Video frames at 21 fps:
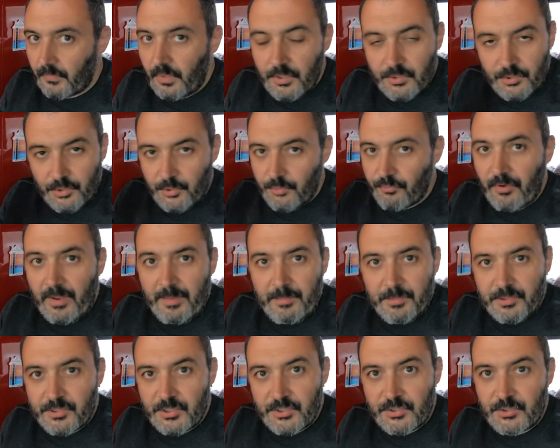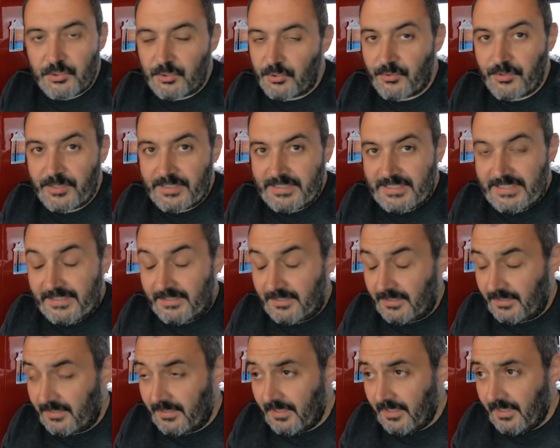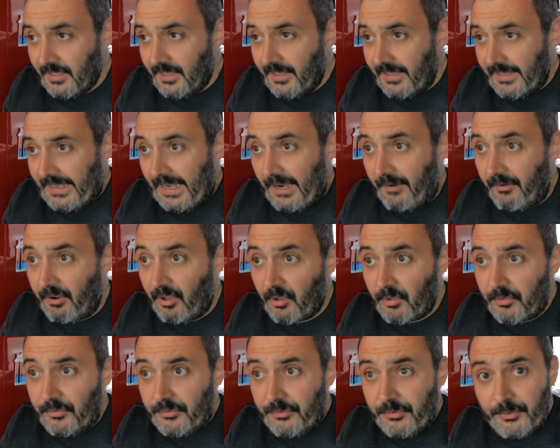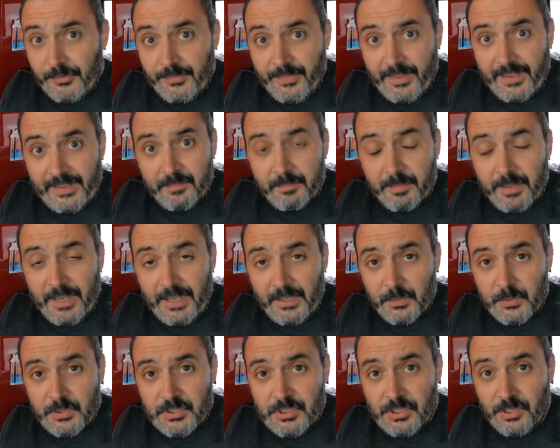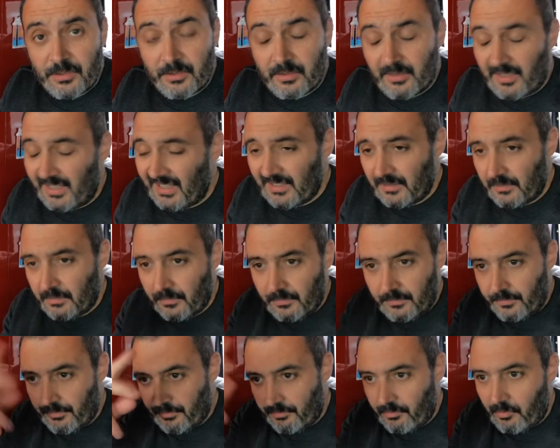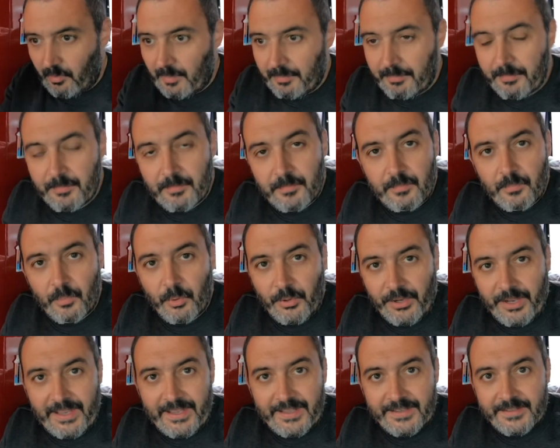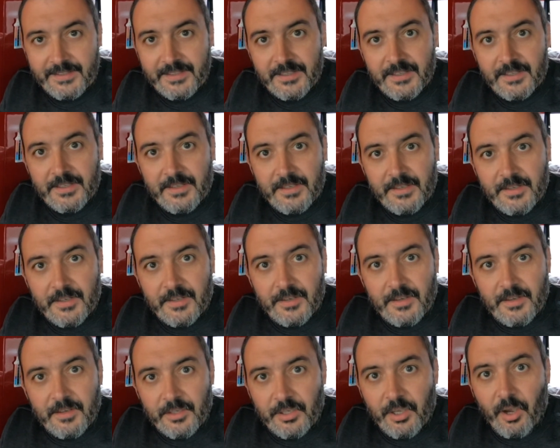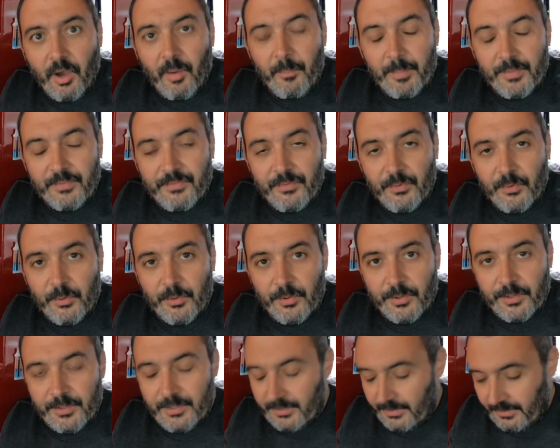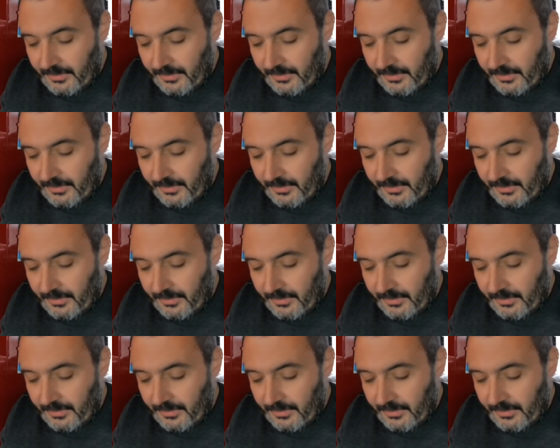So the rain was just too crazy to carry on doing that pano shot. I'll throw up what I had got before,